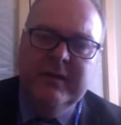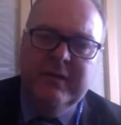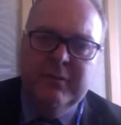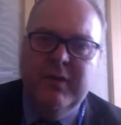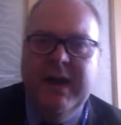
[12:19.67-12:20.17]

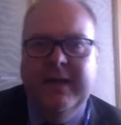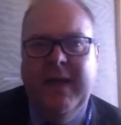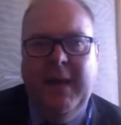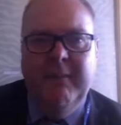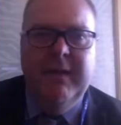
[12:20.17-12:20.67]
to break
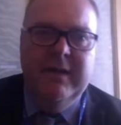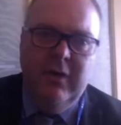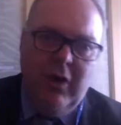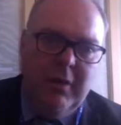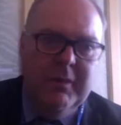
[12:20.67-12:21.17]
that
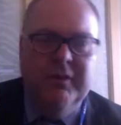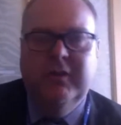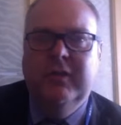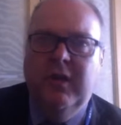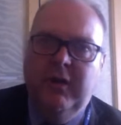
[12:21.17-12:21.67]

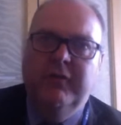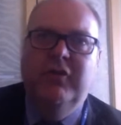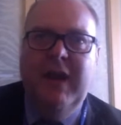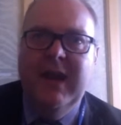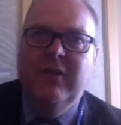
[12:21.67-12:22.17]
enormous sort of
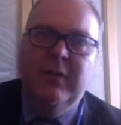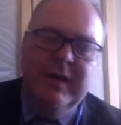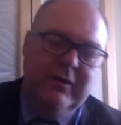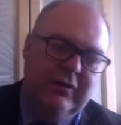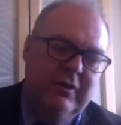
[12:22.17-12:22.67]
change
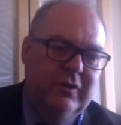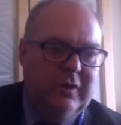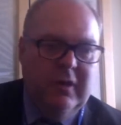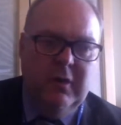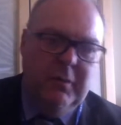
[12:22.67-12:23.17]
where the
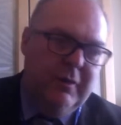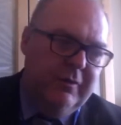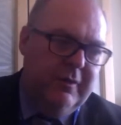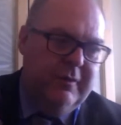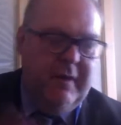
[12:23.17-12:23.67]
students can go
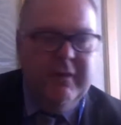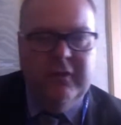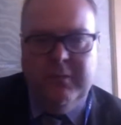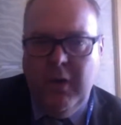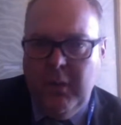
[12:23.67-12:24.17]
in from a very
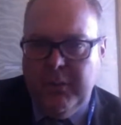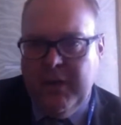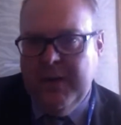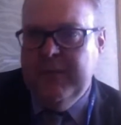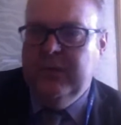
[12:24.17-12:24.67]
small
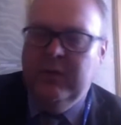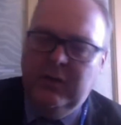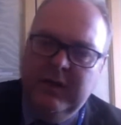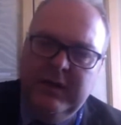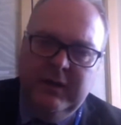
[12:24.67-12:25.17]
primary
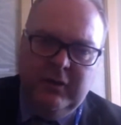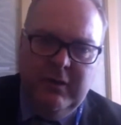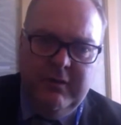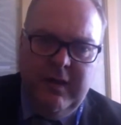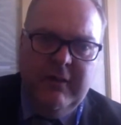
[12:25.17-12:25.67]
school to
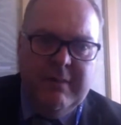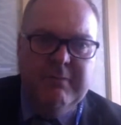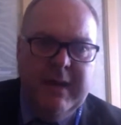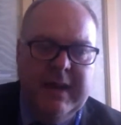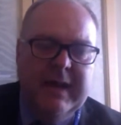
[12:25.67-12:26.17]
a very
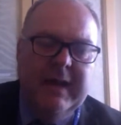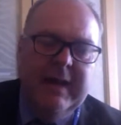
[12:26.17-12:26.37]
big